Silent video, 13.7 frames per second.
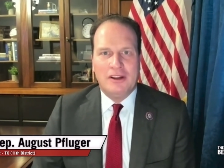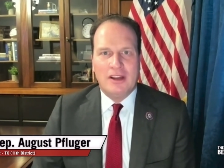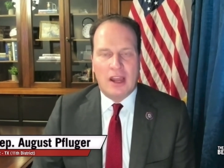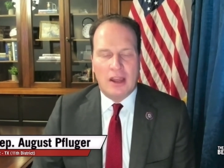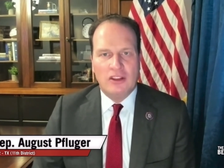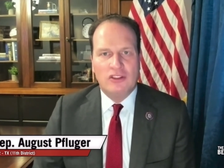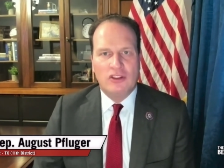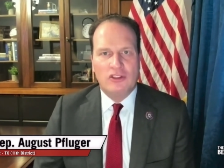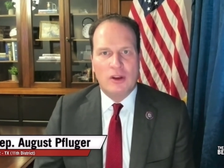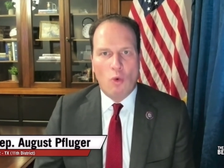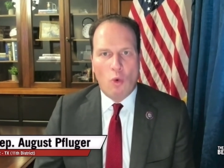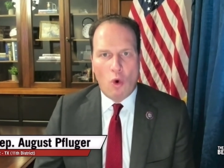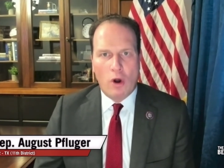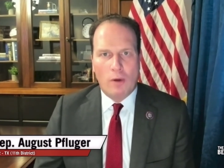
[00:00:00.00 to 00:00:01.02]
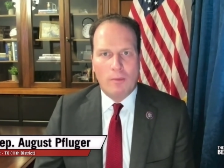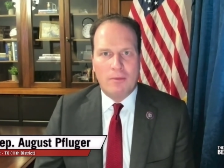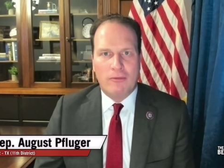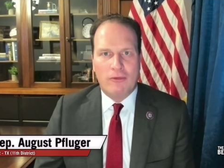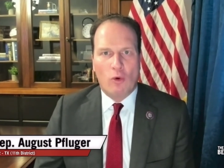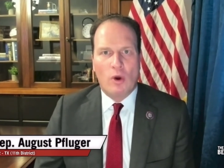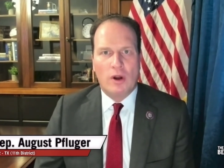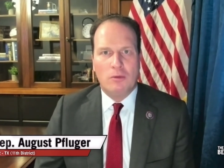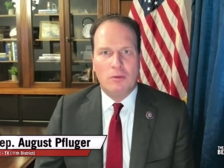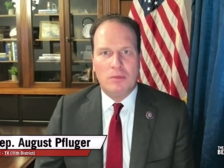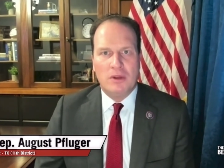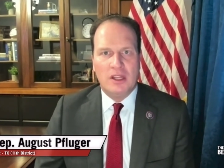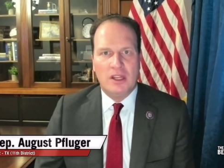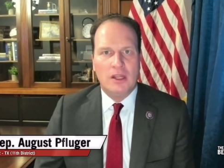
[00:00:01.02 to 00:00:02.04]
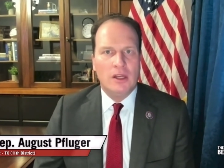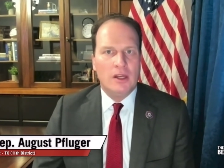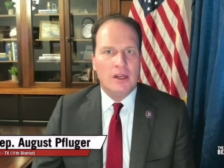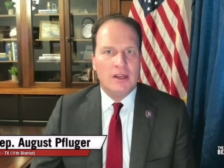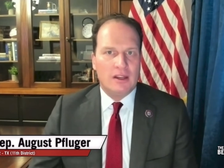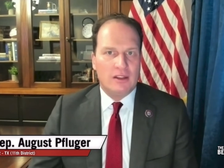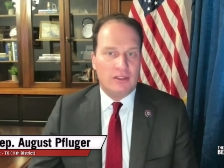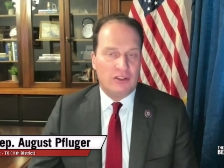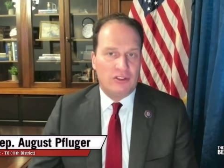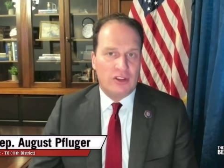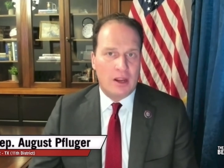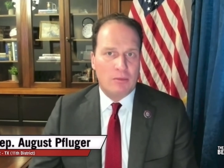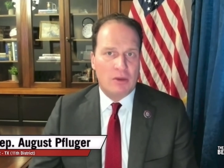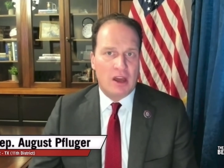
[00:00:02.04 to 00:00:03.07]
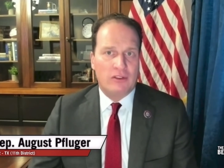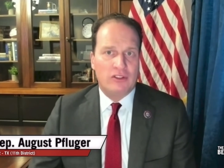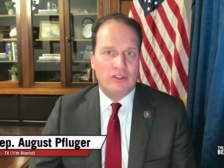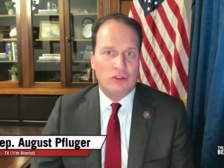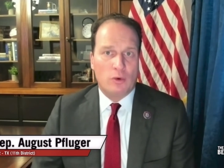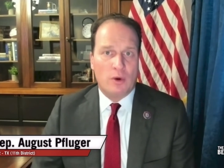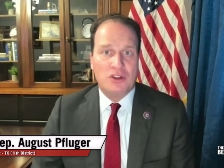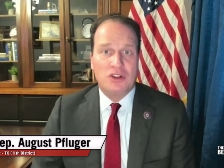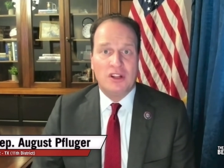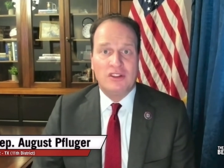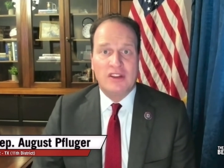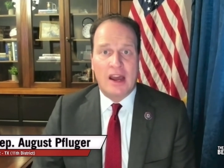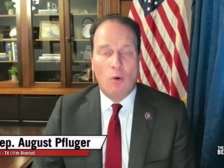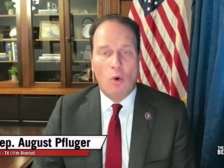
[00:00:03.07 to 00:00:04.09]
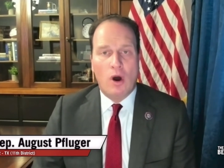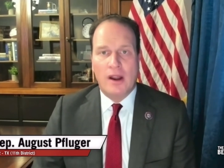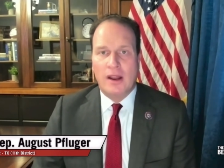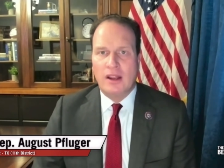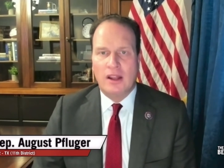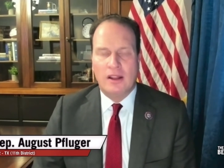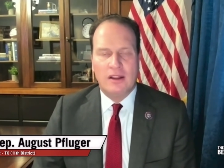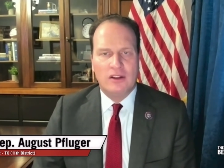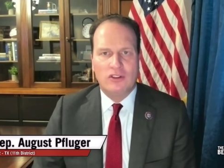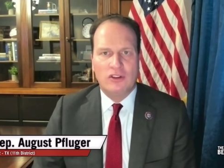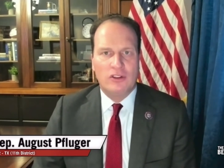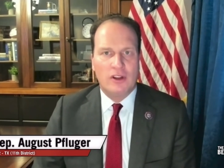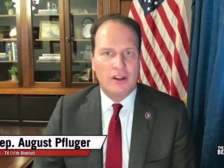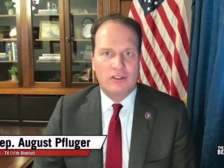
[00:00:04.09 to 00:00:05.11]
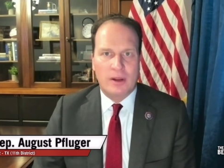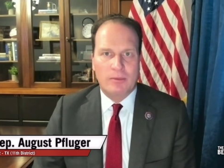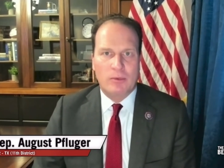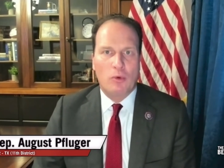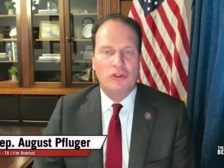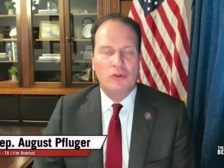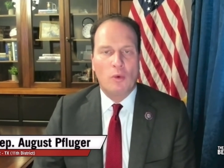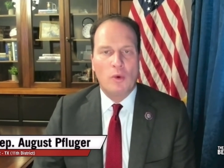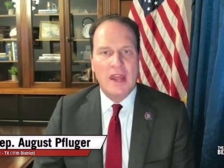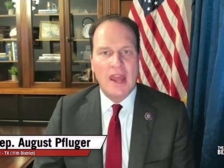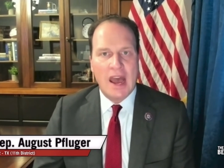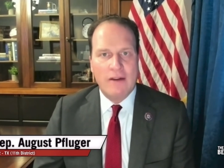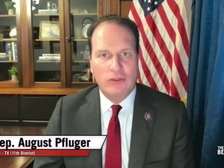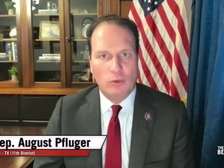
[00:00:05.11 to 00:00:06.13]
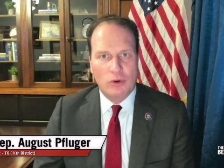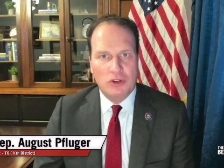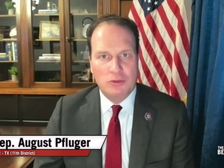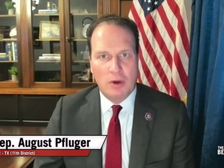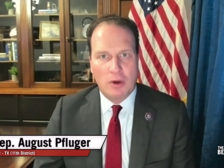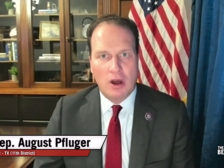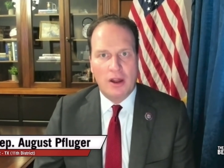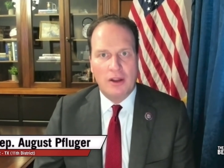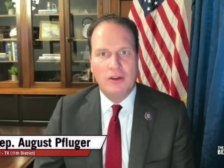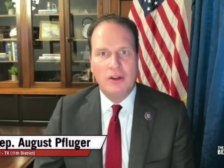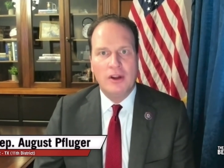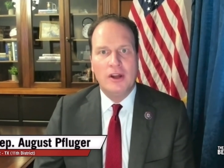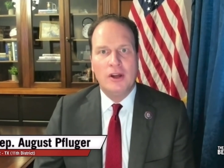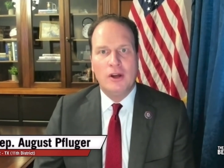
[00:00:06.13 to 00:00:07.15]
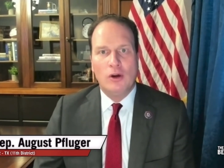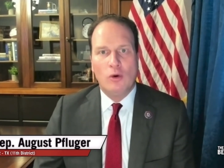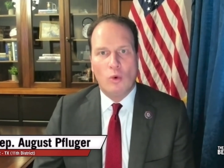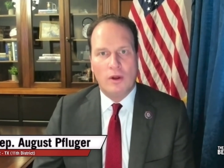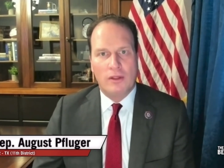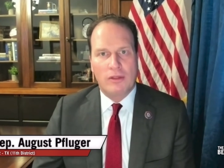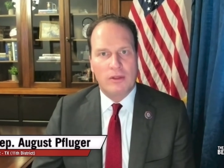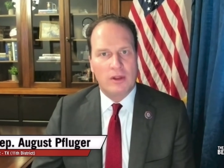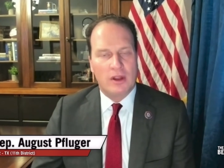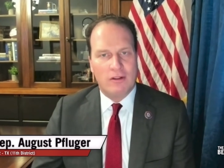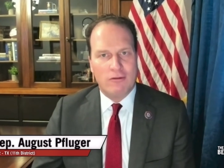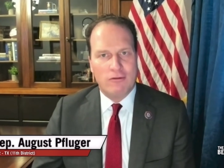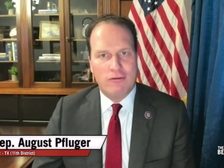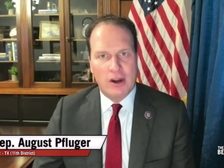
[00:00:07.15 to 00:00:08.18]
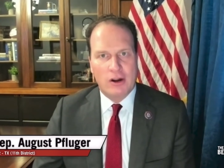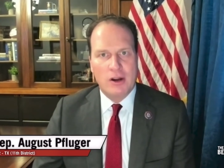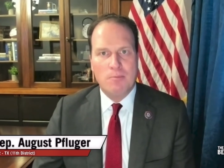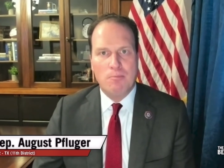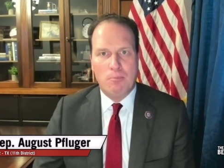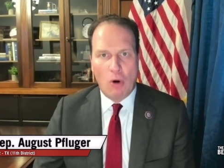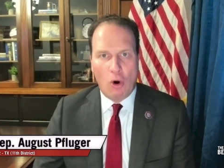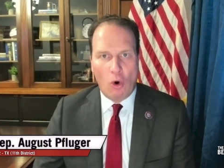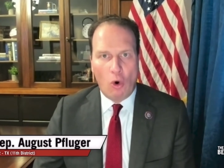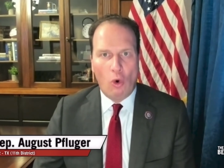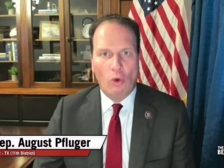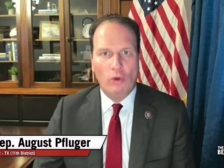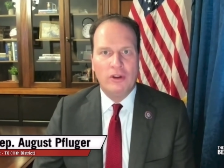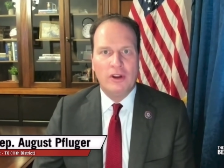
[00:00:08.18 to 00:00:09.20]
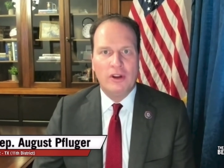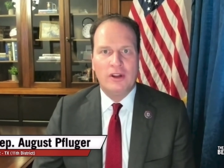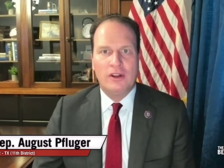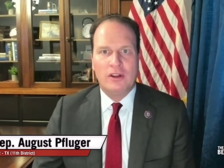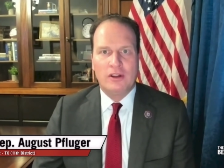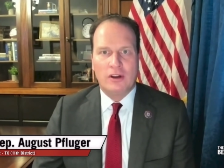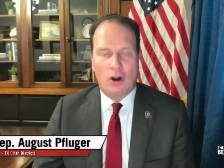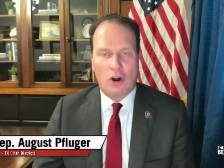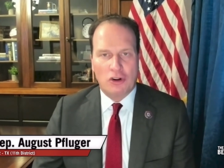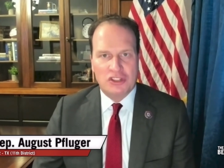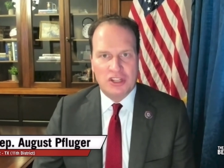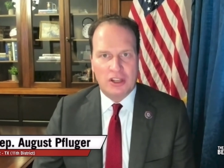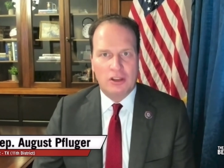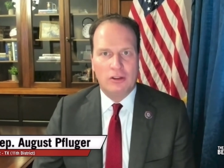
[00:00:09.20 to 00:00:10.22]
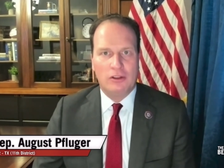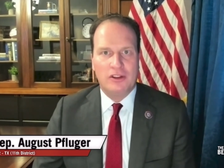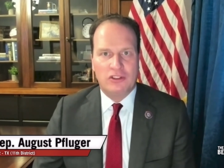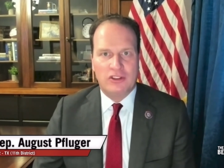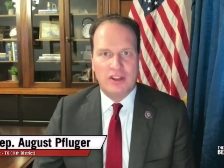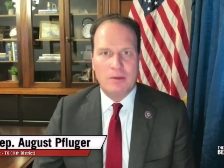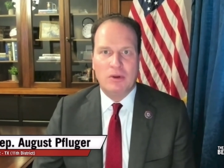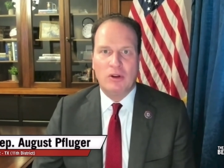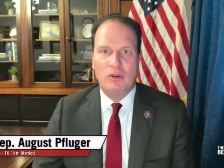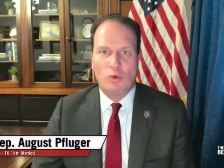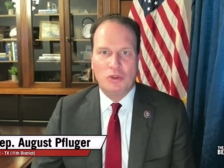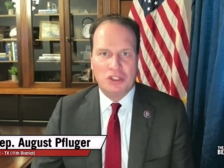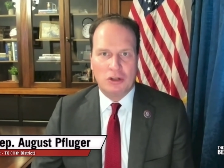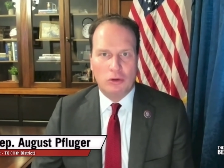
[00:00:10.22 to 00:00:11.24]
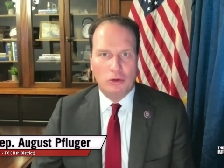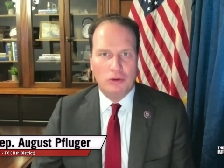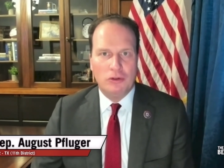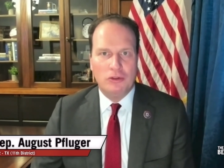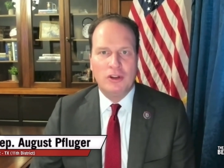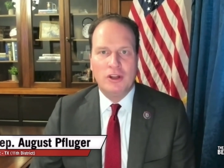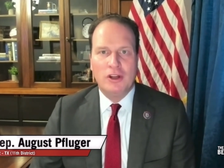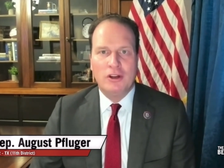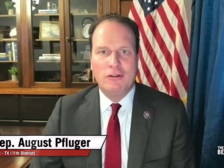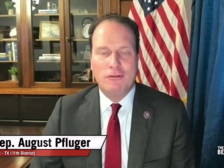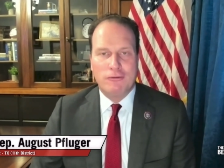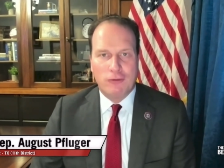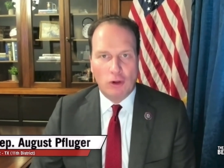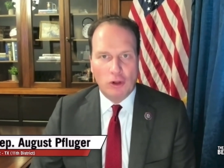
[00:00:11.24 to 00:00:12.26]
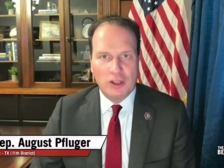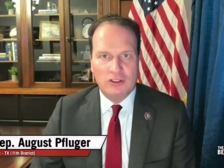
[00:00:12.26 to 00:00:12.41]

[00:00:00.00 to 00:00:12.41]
And this is a warm-up for what could be the same kind of situation in Taiwan. And that's just unacceptable. So we have to respond with a very bold, articulate statement, which includes fully